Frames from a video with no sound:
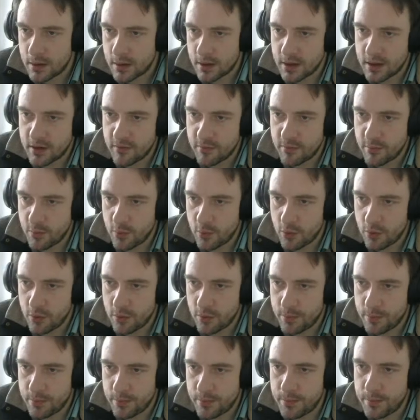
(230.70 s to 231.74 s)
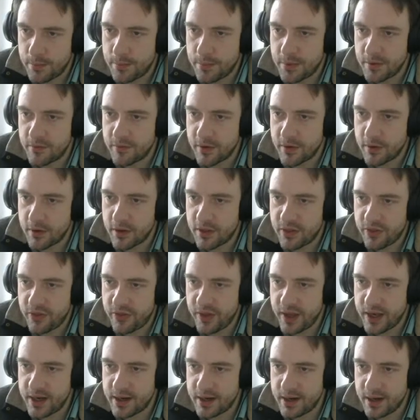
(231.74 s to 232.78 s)
of more, but very
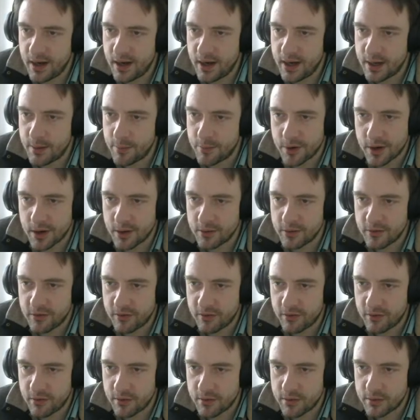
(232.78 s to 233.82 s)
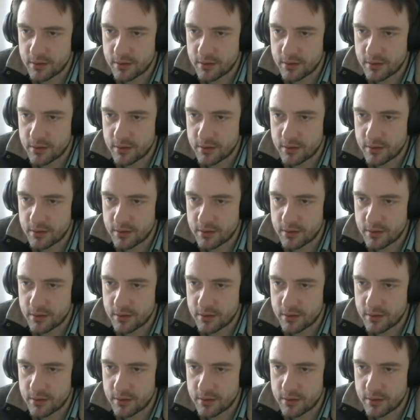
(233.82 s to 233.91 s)
thin eyebrows.